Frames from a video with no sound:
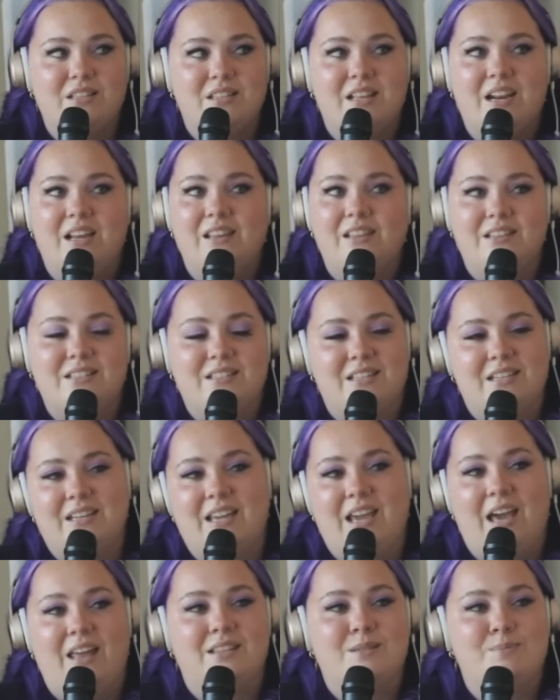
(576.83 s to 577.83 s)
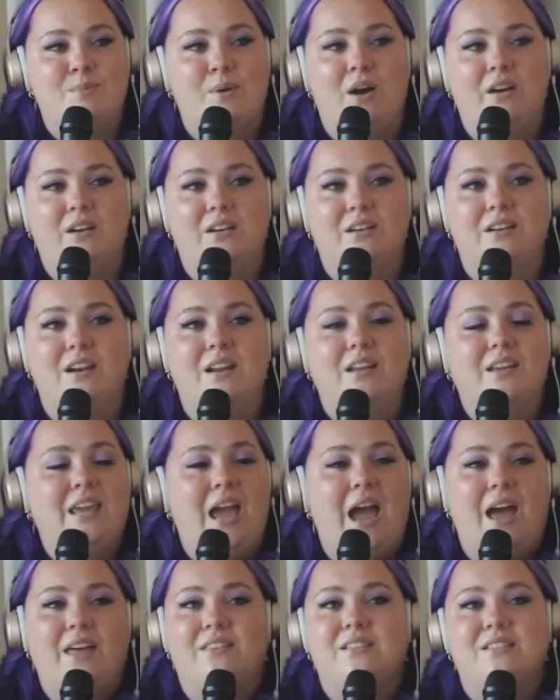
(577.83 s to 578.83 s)
And then I listen to Kath's pod, and
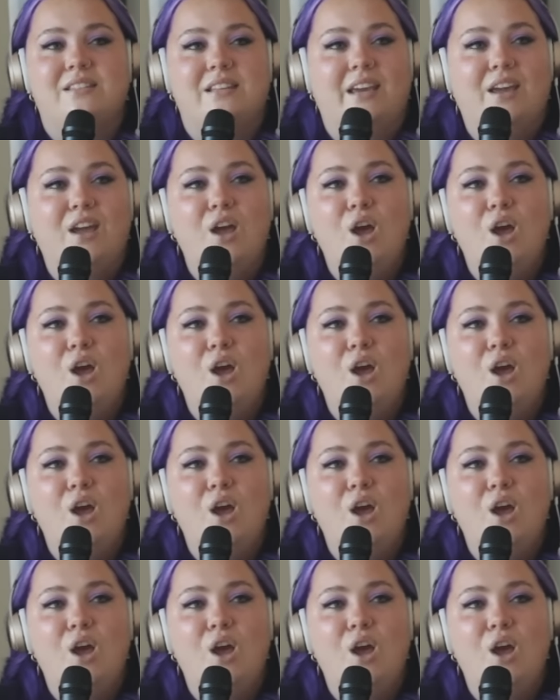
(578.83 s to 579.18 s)
Kath is like